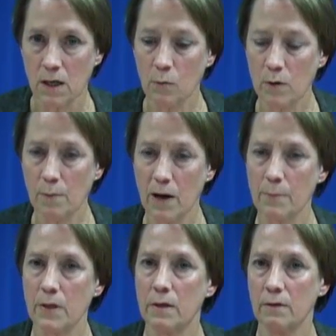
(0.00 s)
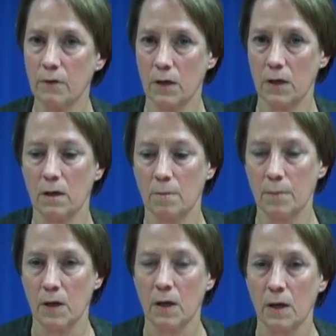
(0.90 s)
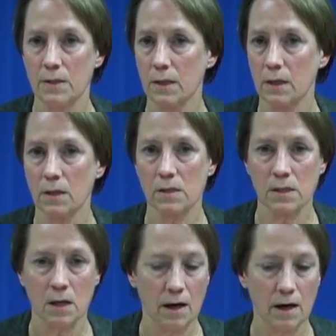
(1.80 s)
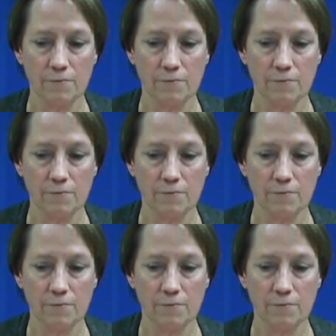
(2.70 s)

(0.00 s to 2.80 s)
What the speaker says: and we might be giving him tickets